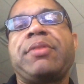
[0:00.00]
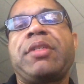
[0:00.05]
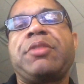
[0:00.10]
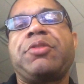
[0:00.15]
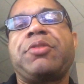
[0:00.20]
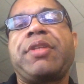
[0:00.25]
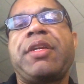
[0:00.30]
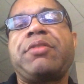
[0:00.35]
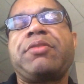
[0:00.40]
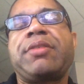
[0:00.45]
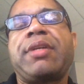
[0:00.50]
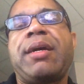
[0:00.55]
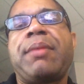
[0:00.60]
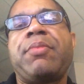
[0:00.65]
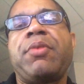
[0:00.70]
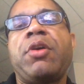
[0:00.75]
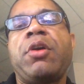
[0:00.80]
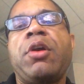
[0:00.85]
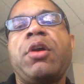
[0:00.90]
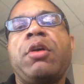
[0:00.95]
Central Standard
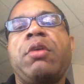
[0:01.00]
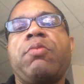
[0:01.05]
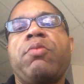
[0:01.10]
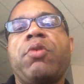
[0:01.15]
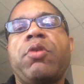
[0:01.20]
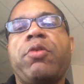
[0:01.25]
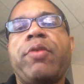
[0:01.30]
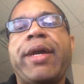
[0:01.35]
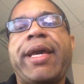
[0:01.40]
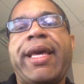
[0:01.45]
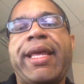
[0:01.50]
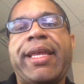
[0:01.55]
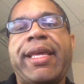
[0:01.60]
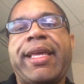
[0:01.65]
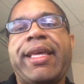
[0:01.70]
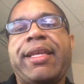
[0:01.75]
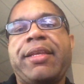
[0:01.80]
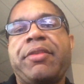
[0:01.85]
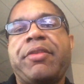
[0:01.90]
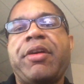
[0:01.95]
Time, we'll go ahead
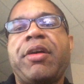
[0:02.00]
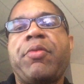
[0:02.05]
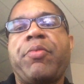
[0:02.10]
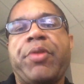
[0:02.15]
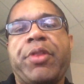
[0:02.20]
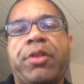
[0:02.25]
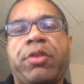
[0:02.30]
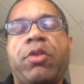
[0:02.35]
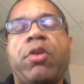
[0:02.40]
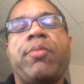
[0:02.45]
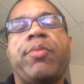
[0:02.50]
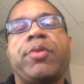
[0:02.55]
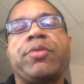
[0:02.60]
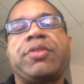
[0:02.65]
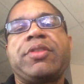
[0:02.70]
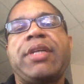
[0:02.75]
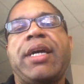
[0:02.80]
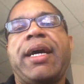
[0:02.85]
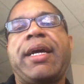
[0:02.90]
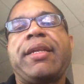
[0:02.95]
and get it done with the global
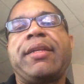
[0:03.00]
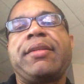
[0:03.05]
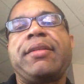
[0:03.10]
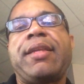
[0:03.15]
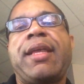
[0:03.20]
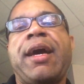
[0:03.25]
side.